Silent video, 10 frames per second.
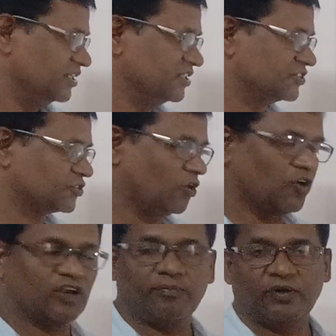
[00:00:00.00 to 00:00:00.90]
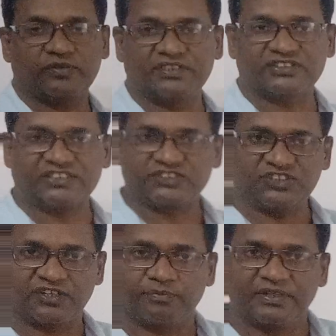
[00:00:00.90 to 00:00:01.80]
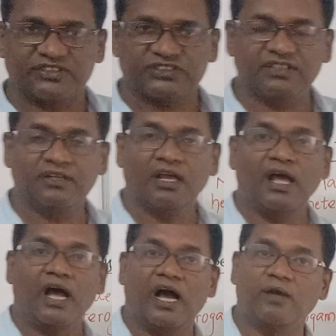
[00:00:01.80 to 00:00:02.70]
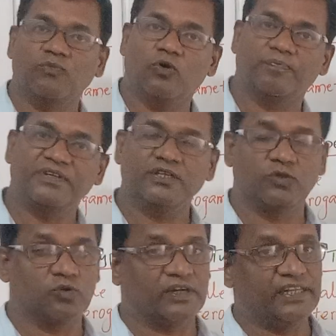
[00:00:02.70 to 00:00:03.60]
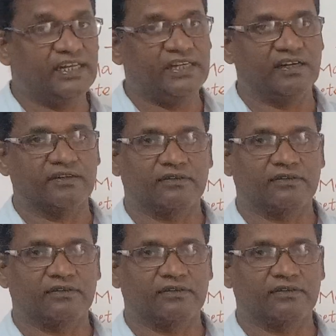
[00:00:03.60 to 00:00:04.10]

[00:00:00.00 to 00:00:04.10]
It's all about your sex determination. I am hoping you clearly